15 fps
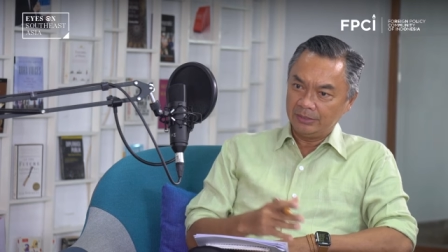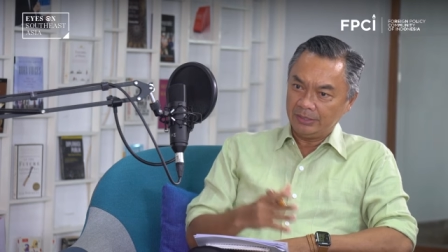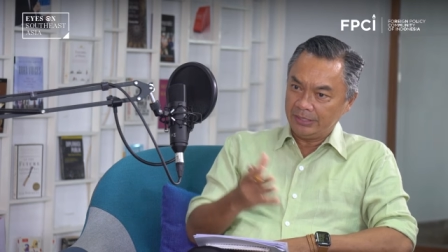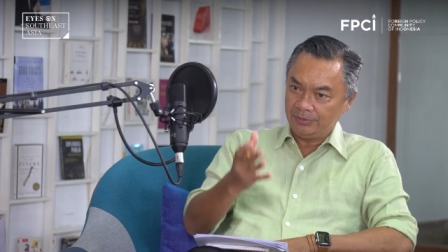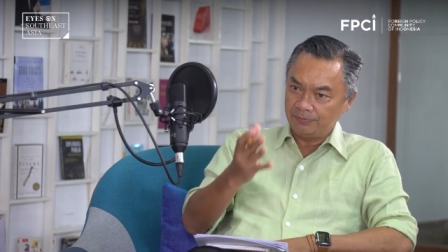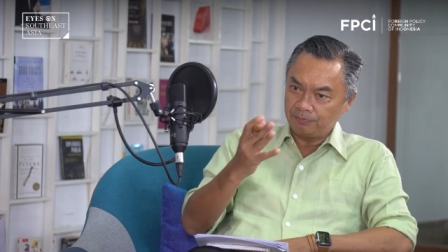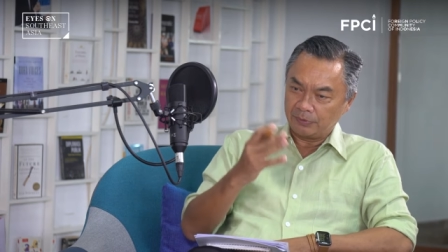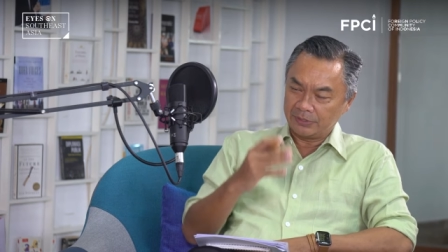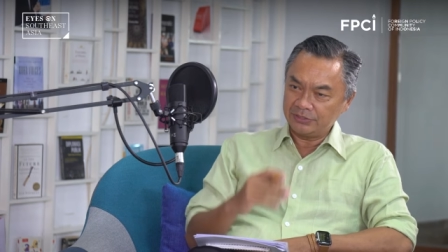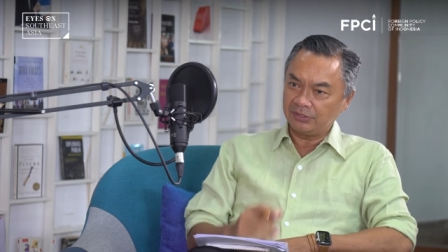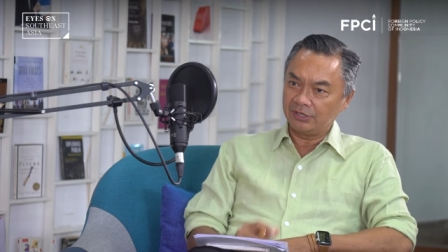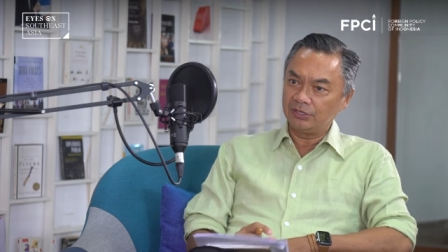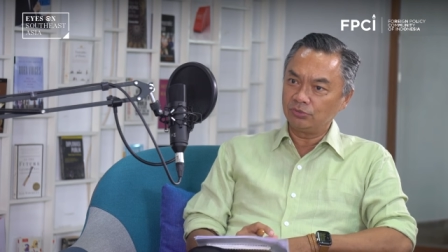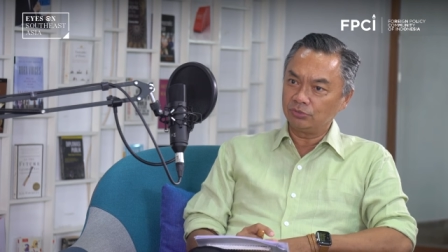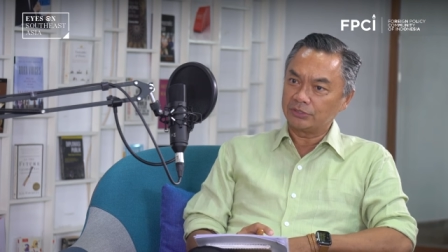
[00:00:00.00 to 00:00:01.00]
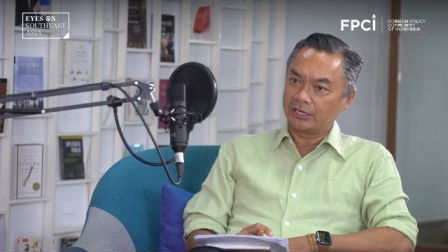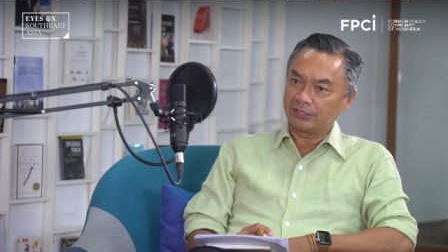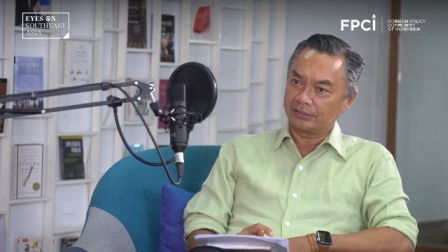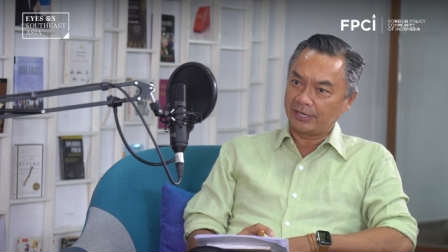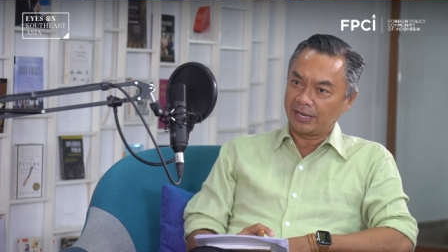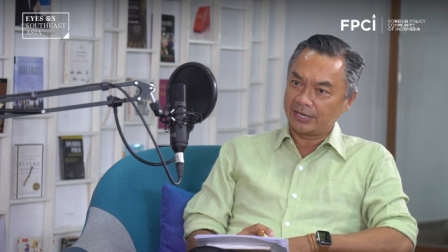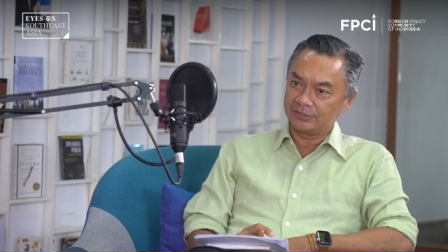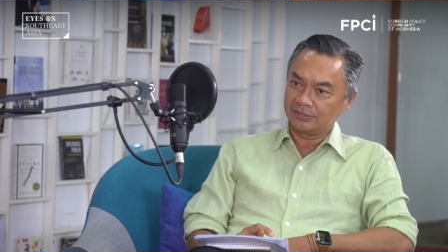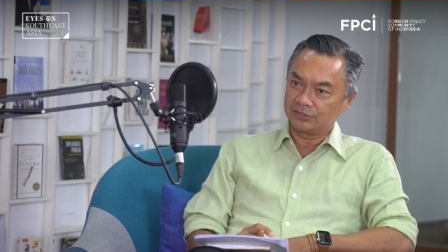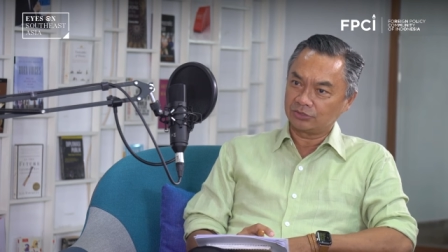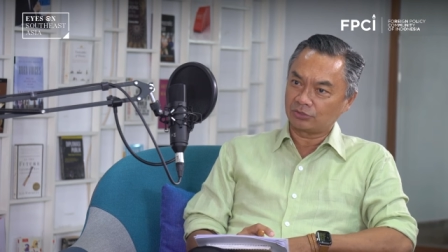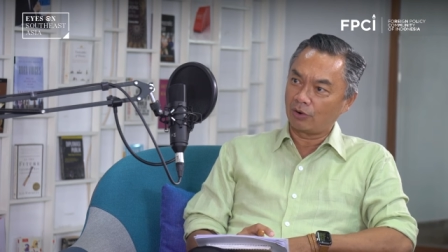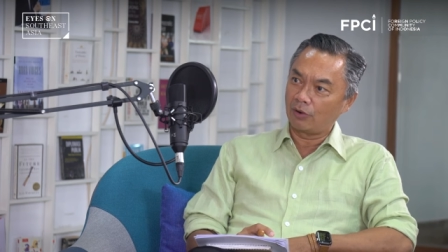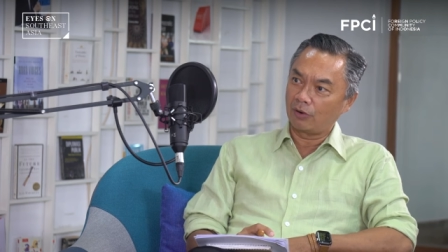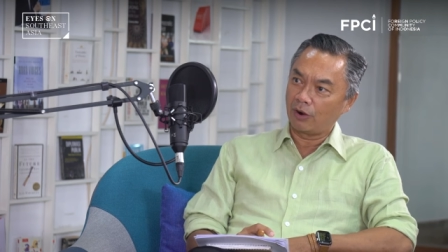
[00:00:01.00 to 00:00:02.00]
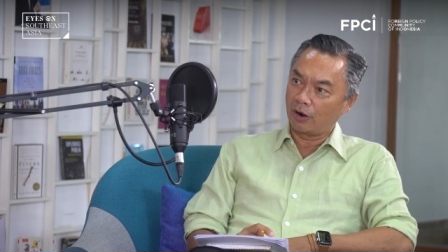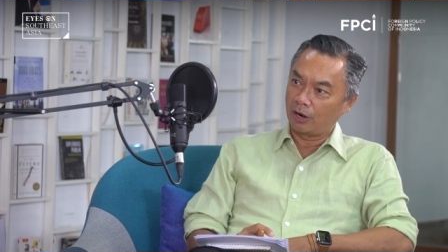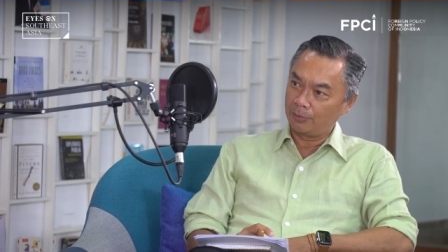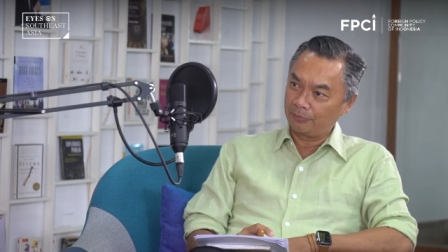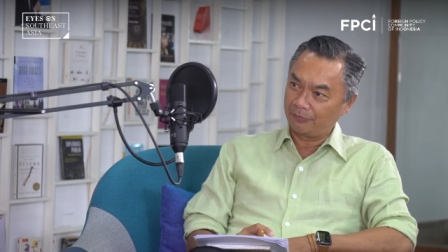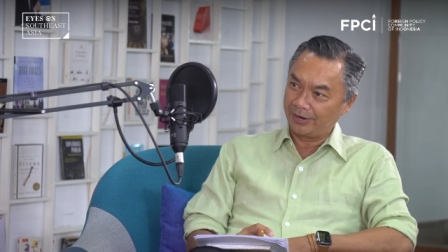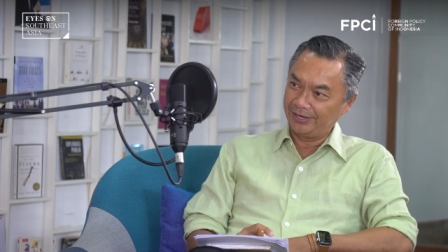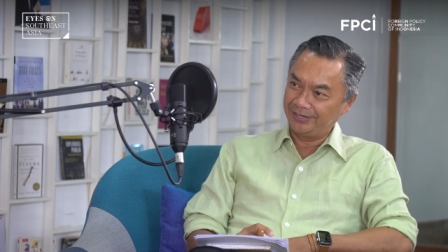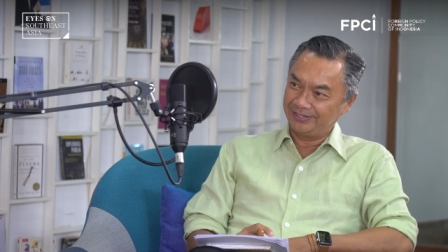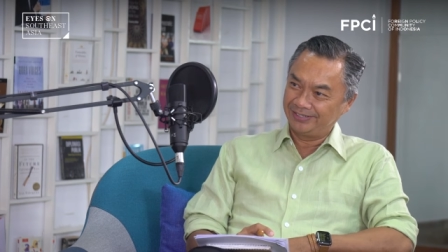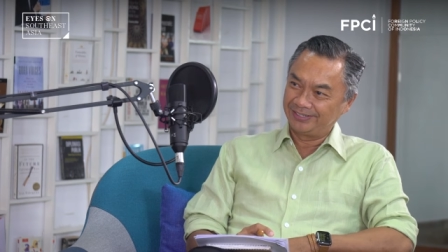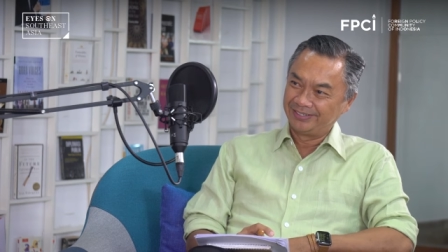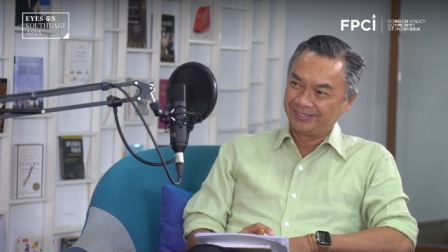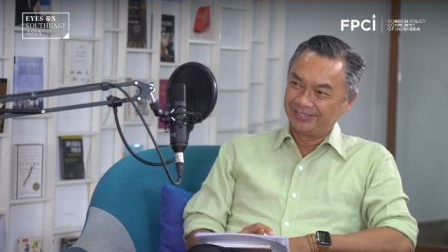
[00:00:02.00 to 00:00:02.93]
And President Duterte has a strong arm, right?